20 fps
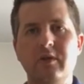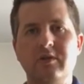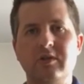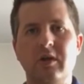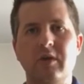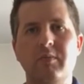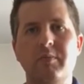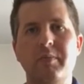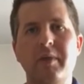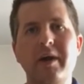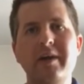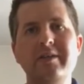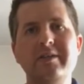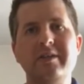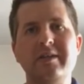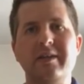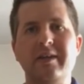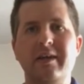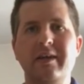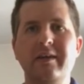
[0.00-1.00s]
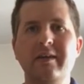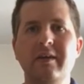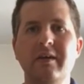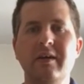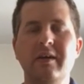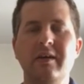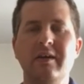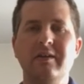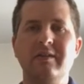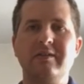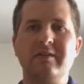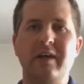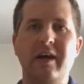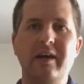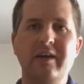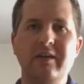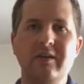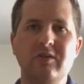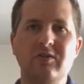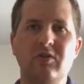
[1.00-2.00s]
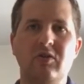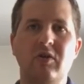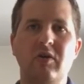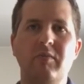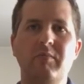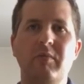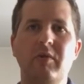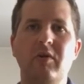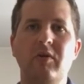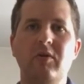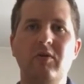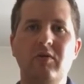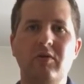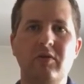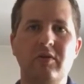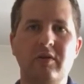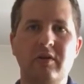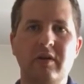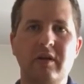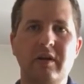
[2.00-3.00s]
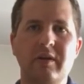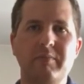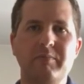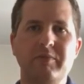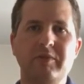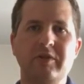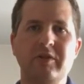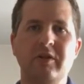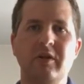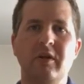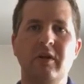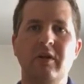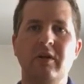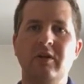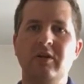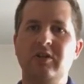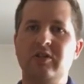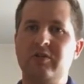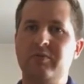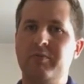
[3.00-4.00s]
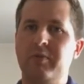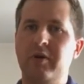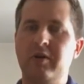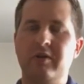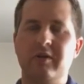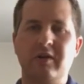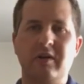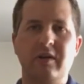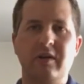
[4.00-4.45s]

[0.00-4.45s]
So basically take your time, look at the clips, spot the